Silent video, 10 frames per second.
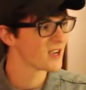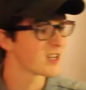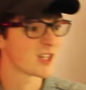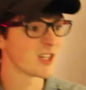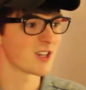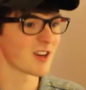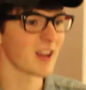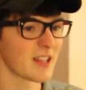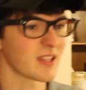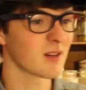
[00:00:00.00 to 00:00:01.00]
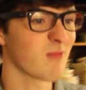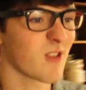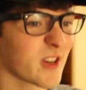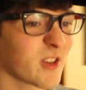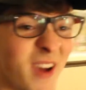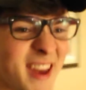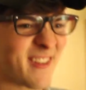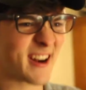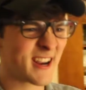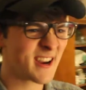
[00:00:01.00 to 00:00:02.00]
She should have got the divorce. Wait a
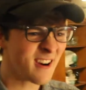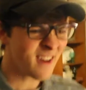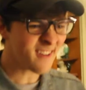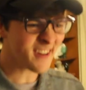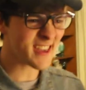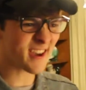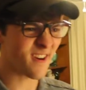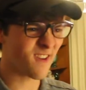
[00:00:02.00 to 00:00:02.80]
minute. Who are you?